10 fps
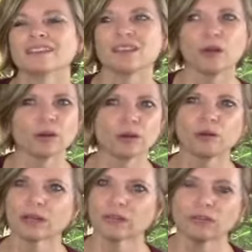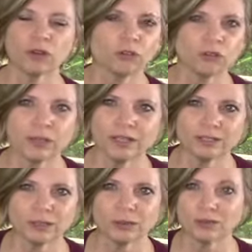So you can feel free
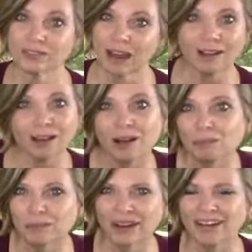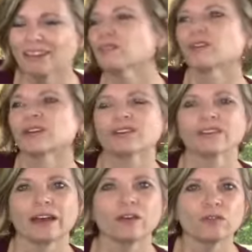to stock up, right, for
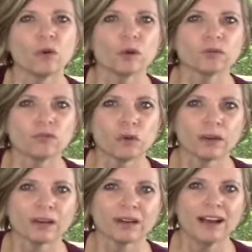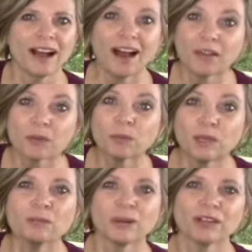yourself or for other
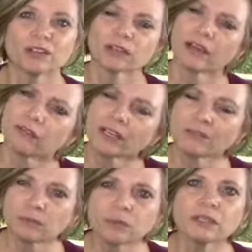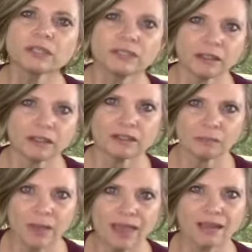people in your life. And it really
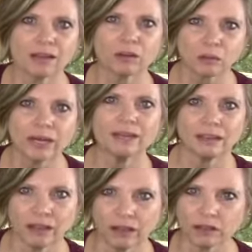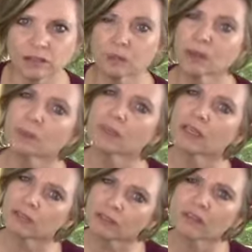does make a great gift to be able to
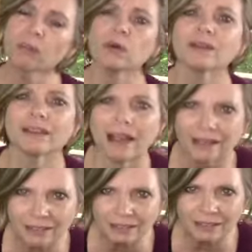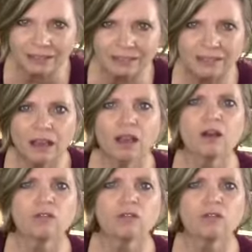give someone guidance